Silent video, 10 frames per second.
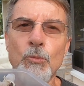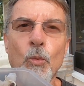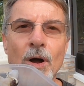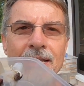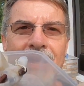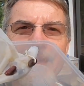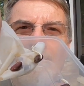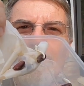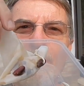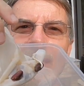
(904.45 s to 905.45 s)
one day
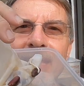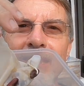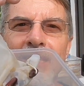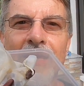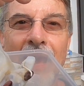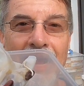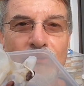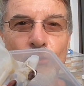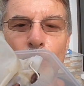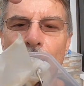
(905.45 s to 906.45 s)
be the
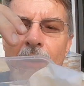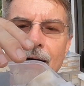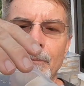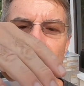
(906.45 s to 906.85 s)
actual palm.